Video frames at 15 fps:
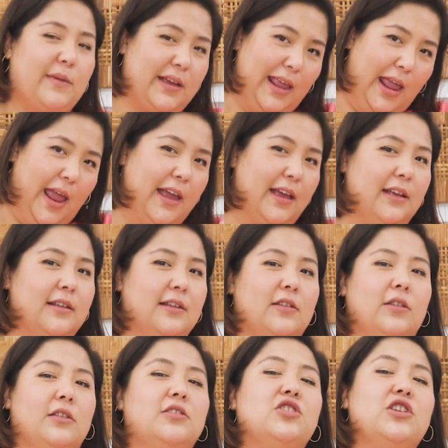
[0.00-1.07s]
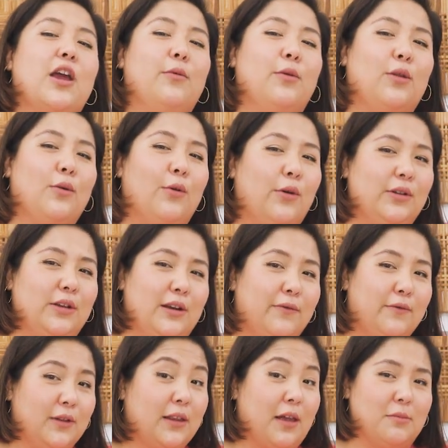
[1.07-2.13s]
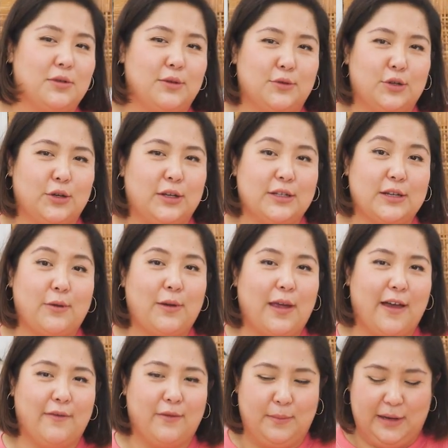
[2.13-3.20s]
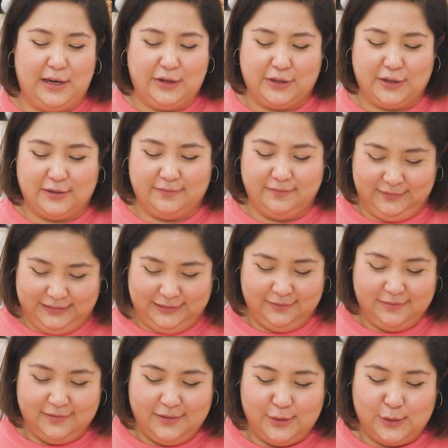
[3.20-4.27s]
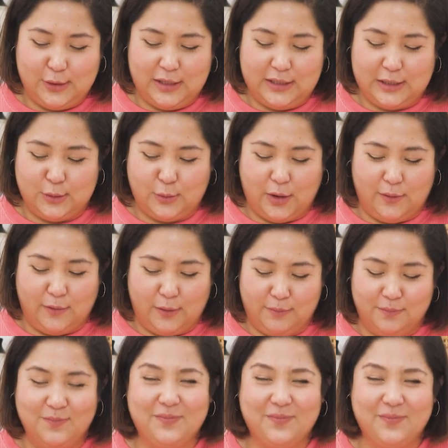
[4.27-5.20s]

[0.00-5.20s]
I share with you all the different types of sugars that we have in Malaysia. So this is one of them.